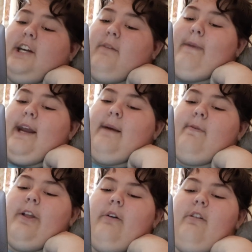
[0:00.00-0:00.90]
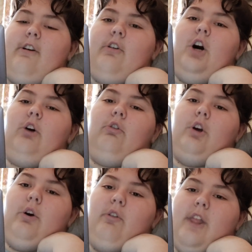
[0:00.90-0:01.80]
they're made of stones. They're called
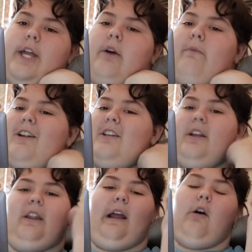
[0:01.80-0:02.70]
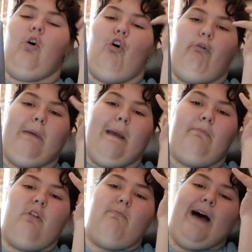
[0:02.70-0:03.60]
Ghost Stone, which can like hold
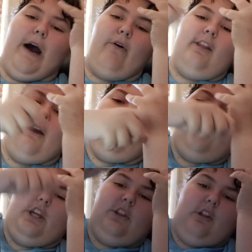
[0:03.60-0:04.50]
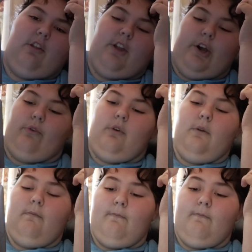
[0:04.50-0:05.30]
people's powers like within the stone.